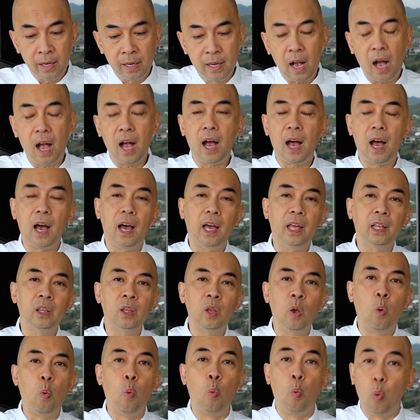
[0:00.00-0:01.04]

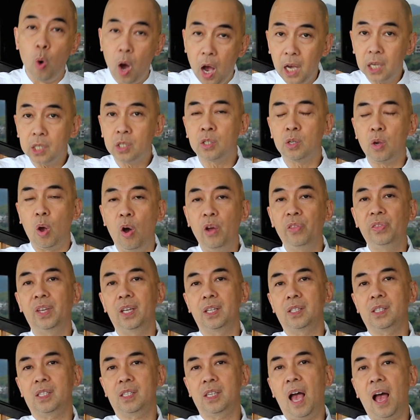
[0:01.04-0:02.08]
God was on
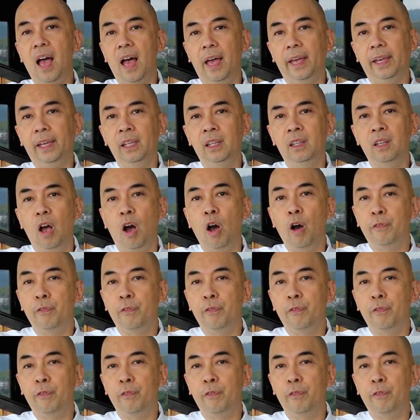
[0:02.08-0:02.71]
the side